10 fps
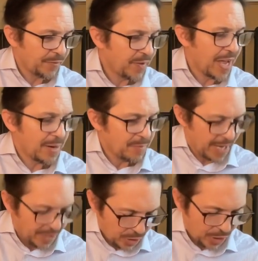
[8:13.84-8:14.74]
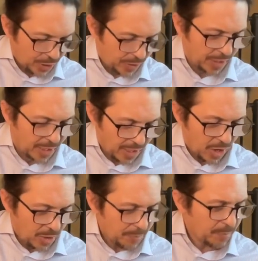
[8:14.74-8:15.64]
Find my girl
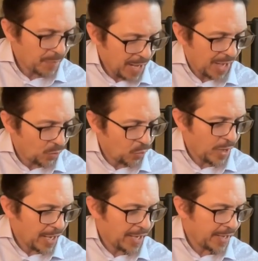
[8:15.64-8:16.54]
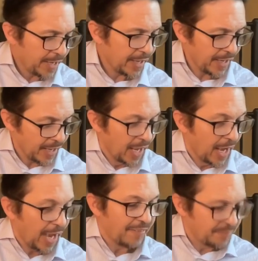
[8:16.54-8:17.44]
on my way.
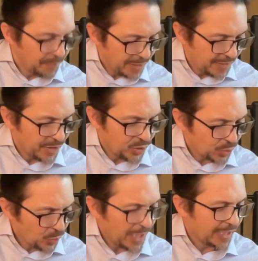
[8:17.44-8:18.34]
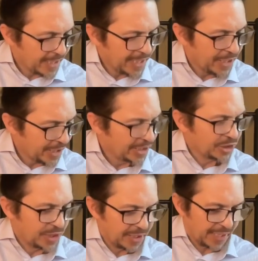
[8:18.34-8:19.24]
I've been this way 10
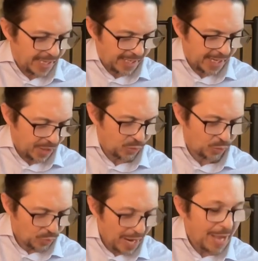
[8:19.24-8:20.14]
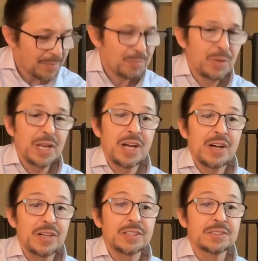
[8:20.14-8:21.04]
years today. Gotta ramble
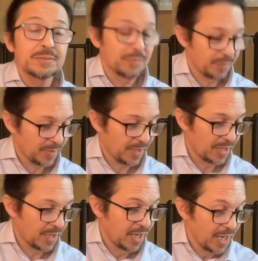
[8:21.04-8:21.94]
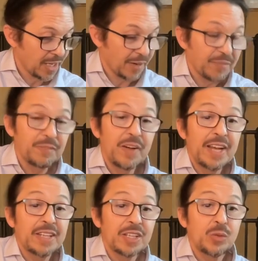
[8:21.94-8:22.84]
on. Gotta
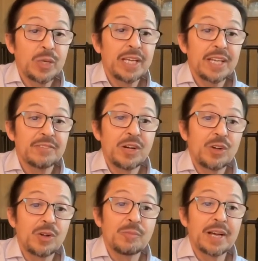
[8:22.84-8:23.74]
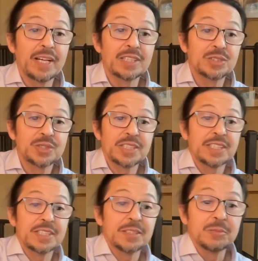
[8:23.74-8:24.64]
find the queen of all my
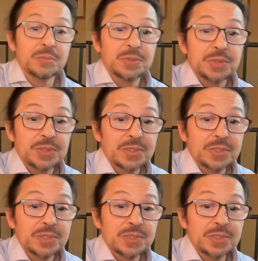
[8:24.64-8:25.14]
dreams.